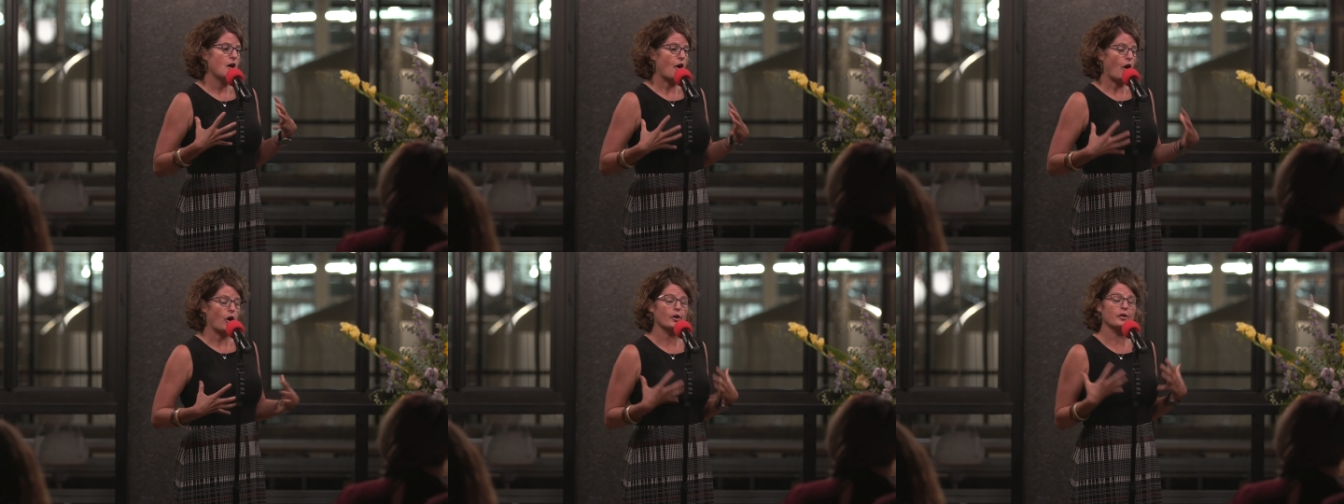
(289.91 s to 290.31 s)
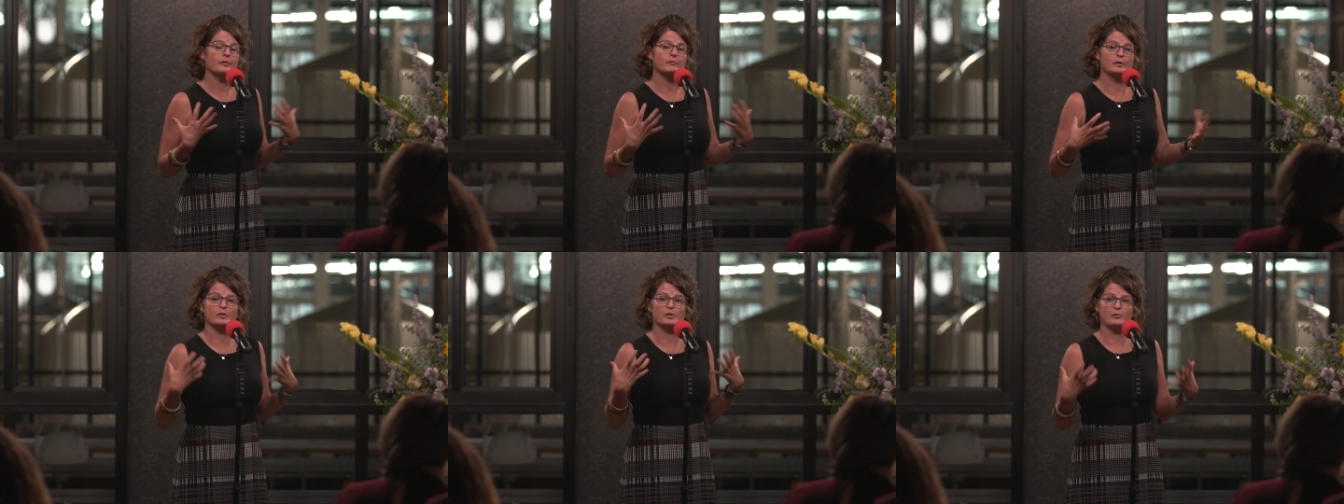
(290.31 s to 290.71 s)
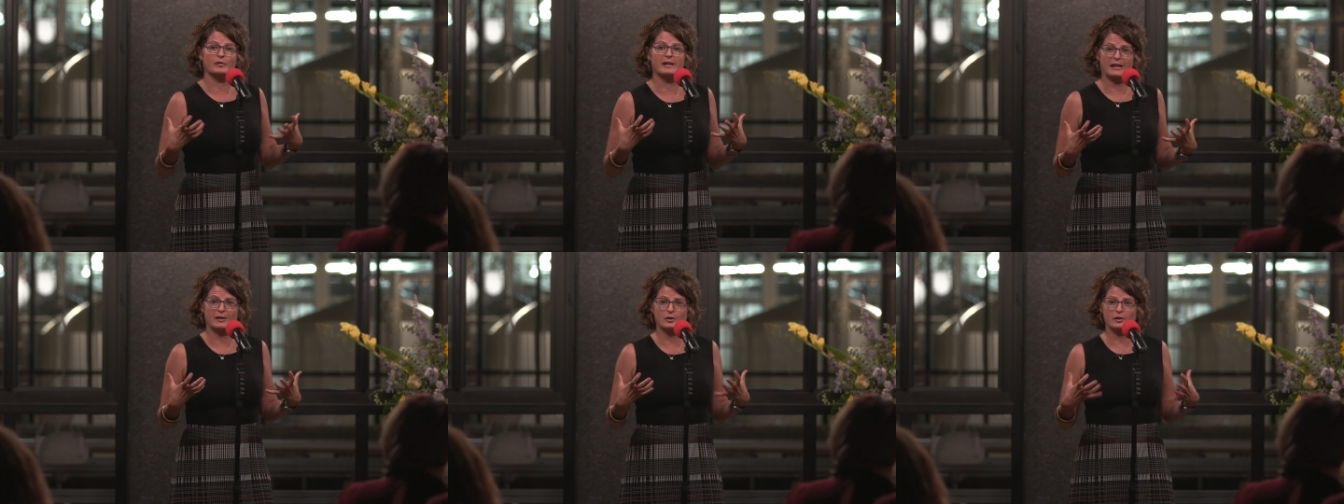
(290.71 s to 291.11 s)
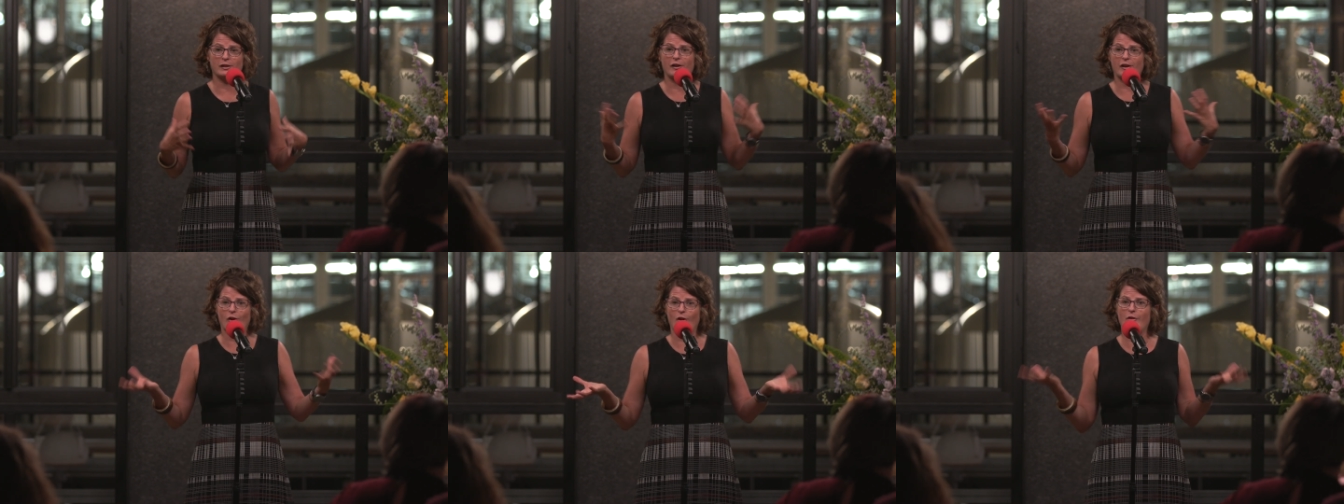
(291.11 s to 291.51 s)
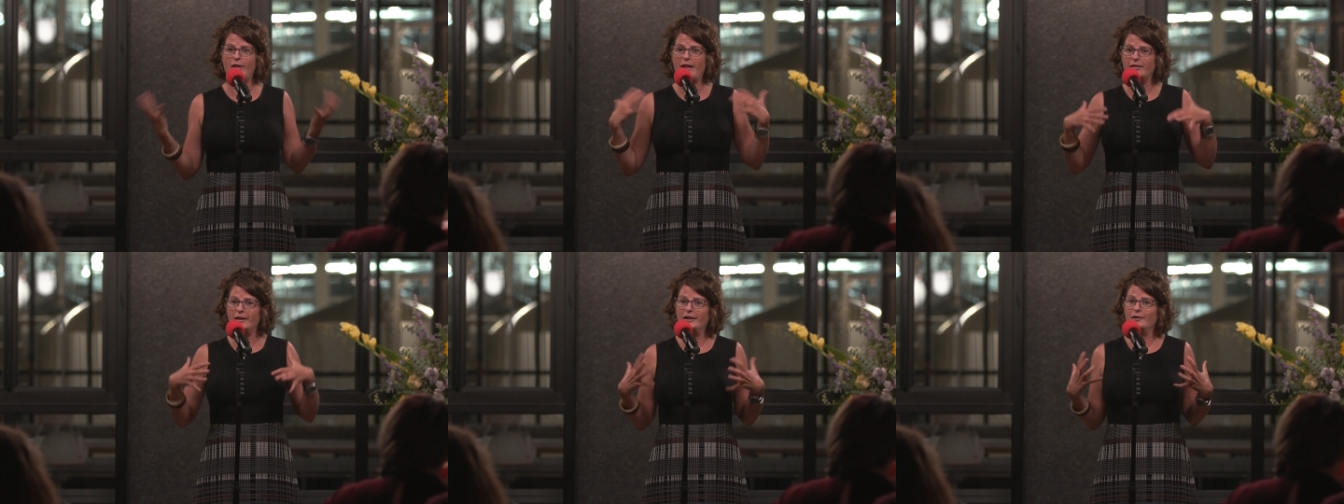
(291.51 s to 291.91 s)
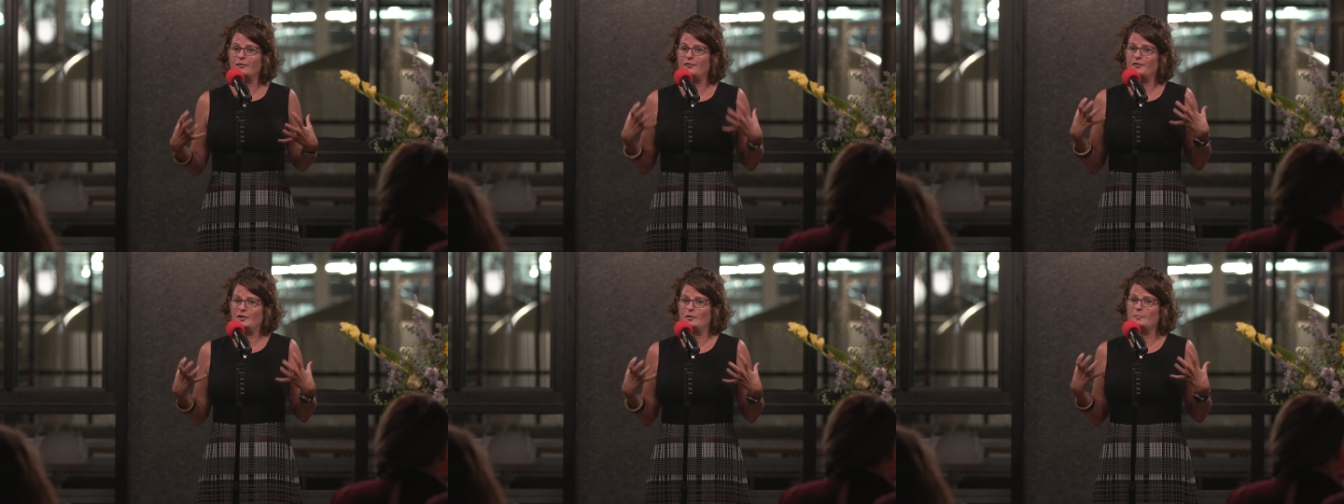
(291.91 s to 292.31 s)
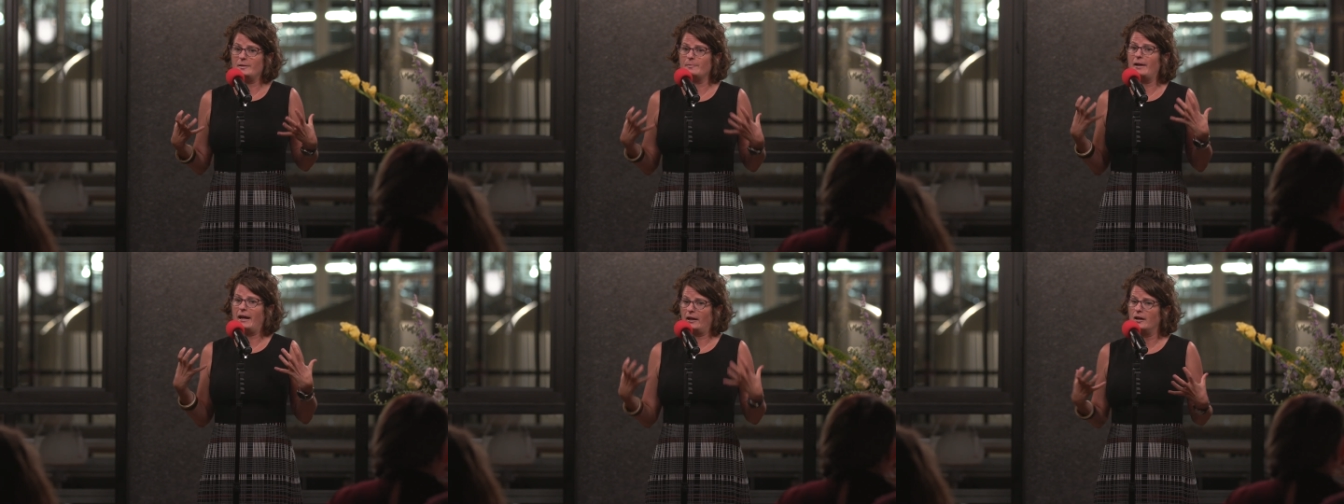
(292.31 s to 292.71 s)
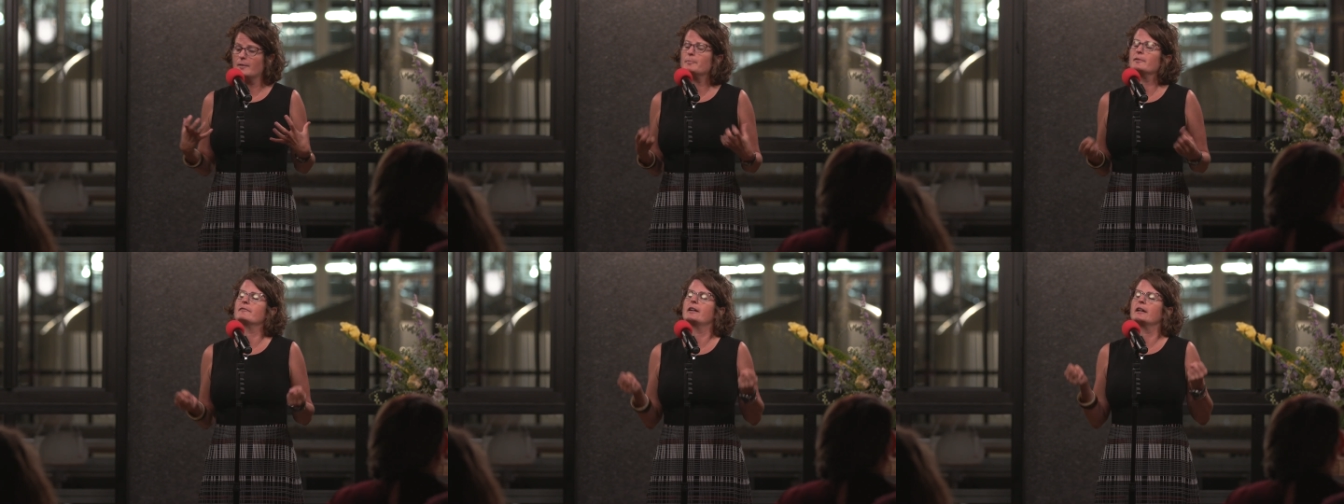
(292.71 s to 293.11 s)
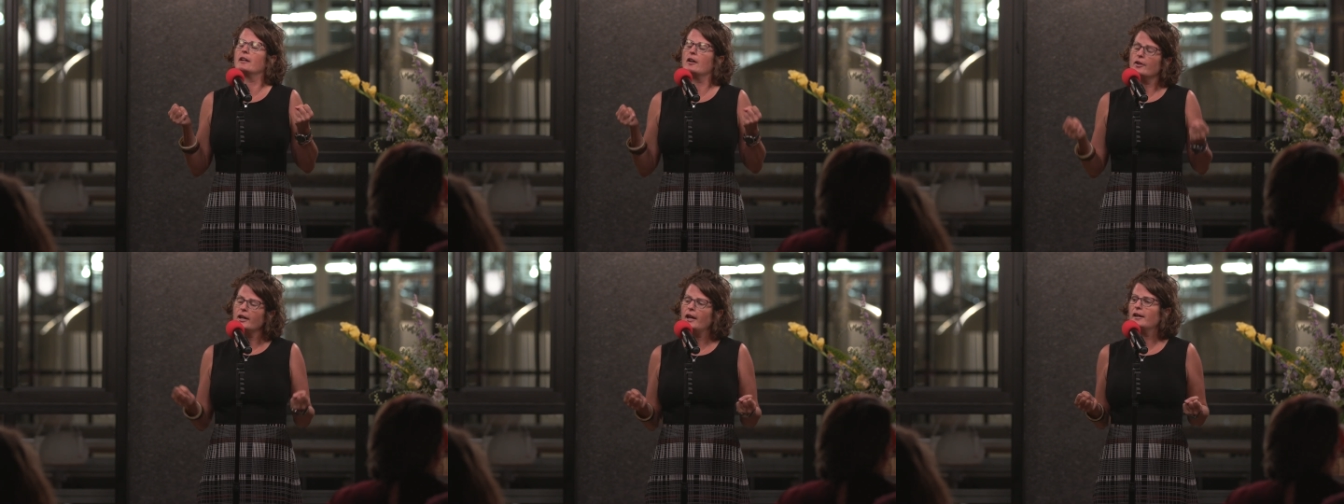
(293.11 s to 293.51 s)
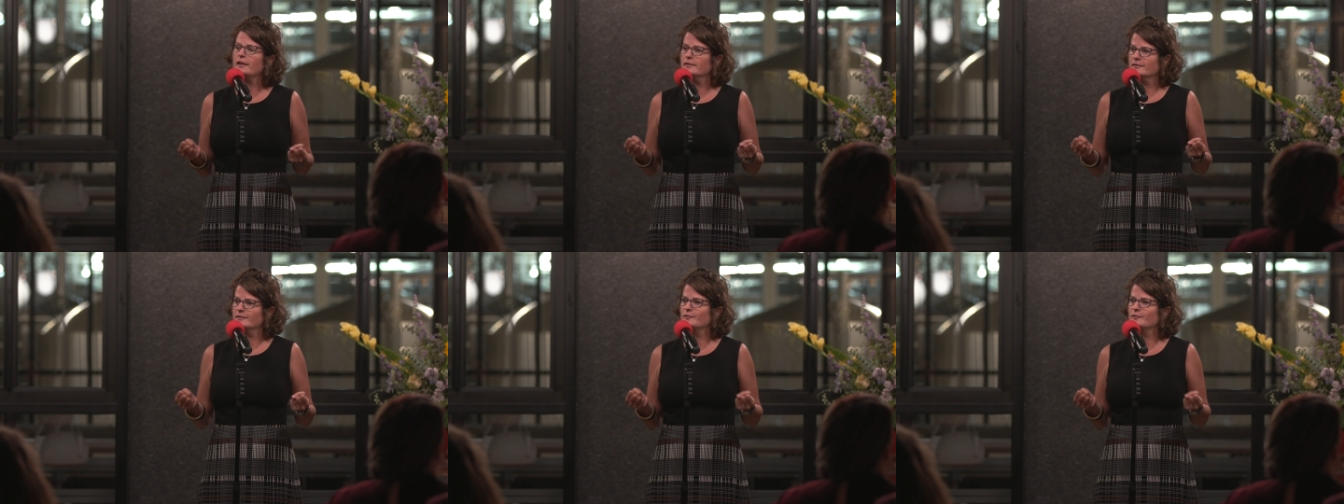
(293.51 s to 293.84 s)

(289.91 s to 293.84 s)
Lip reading: are the rejuvenation and are that fill me back up of okay,